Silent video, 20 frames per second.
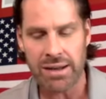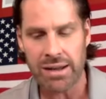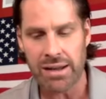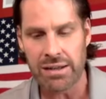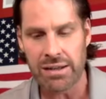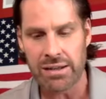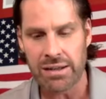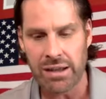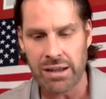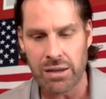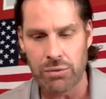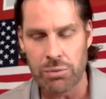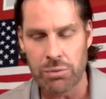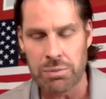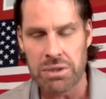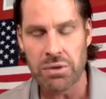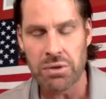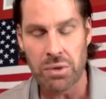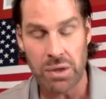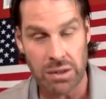and we'll
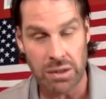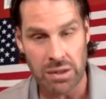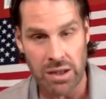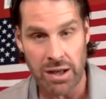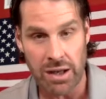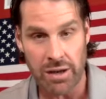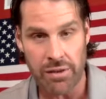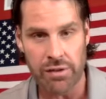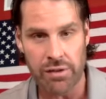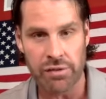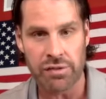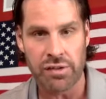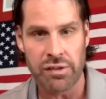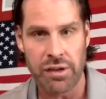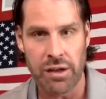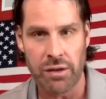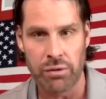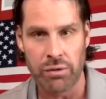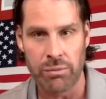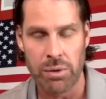be doing a lot of this
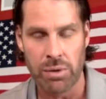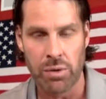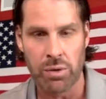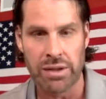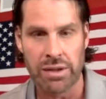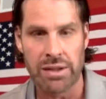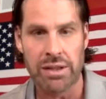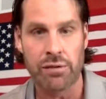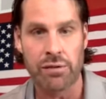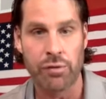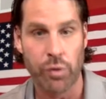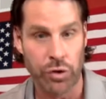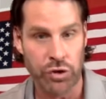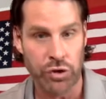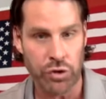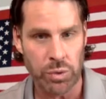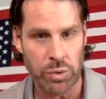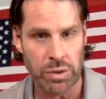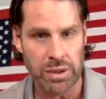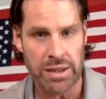remotely,
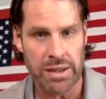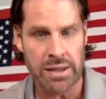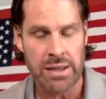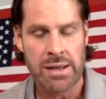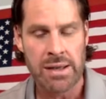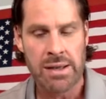virtually,